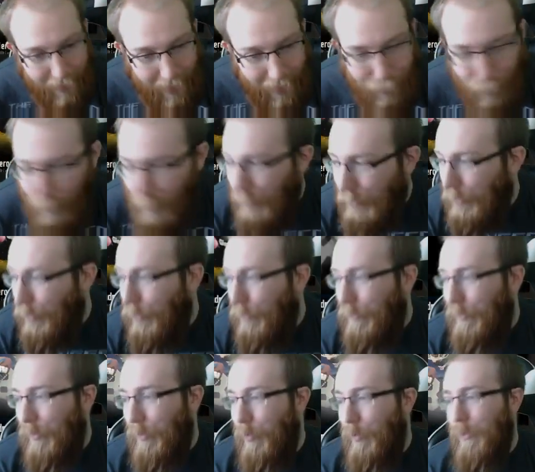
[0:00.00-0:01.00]
The last one
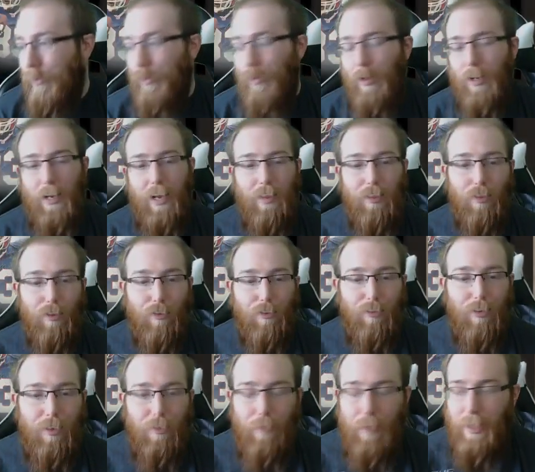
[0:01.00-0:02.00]
sold for 129
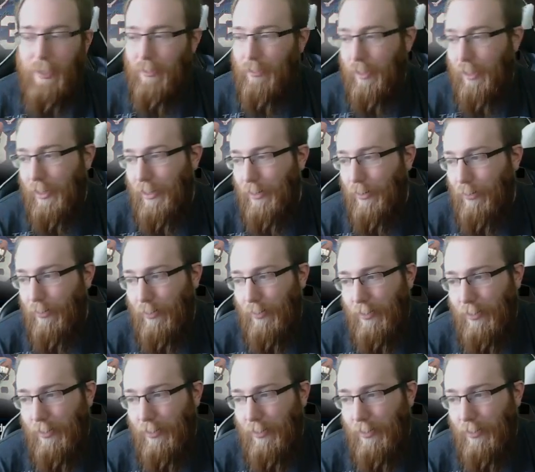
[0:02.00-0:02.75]
13 minutes ago.